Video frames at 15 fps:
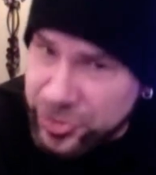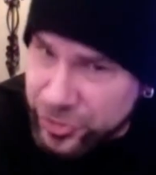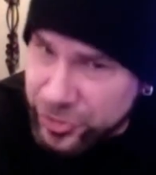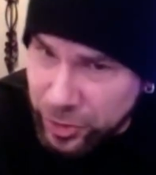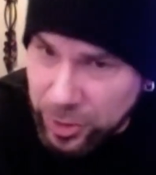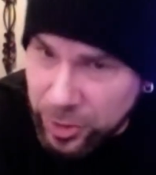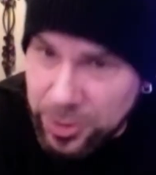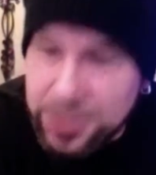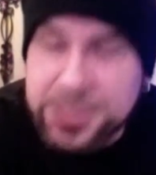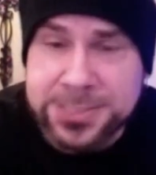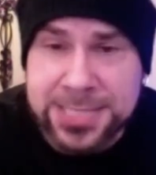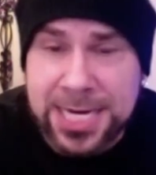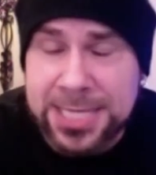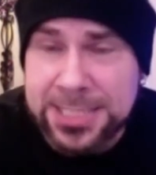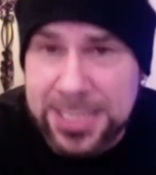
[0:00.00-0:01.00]

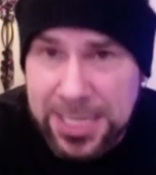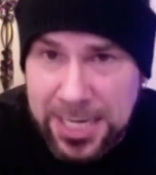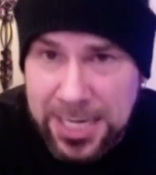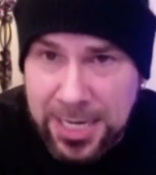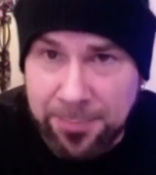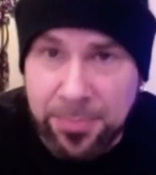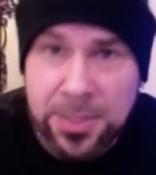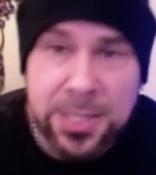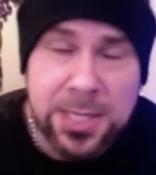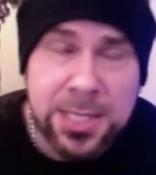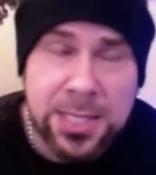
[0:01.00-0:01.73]
official.com.